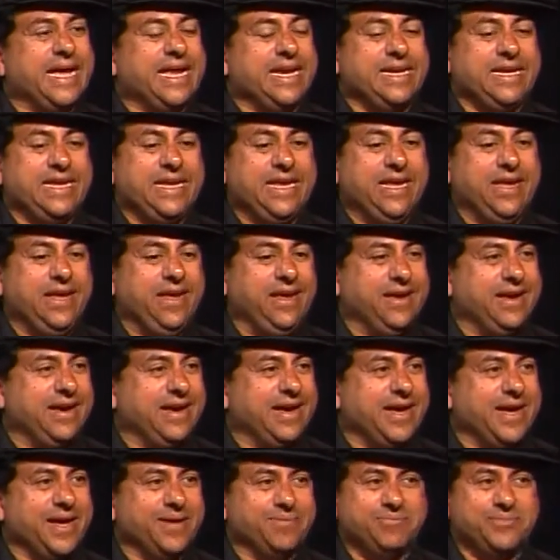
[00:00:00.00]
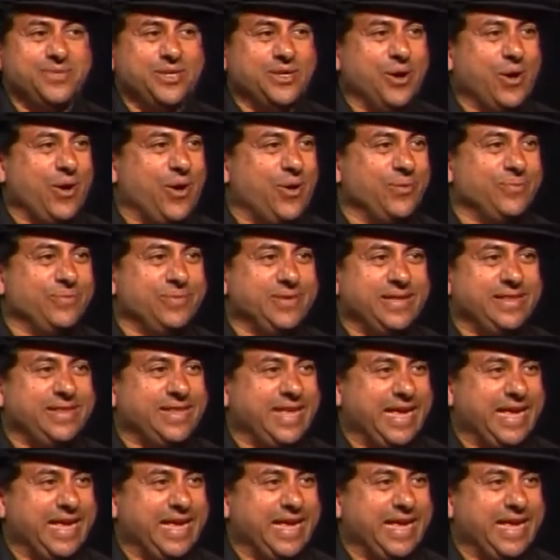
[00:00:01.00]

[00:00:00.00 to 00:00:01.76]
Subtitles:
And he, you know,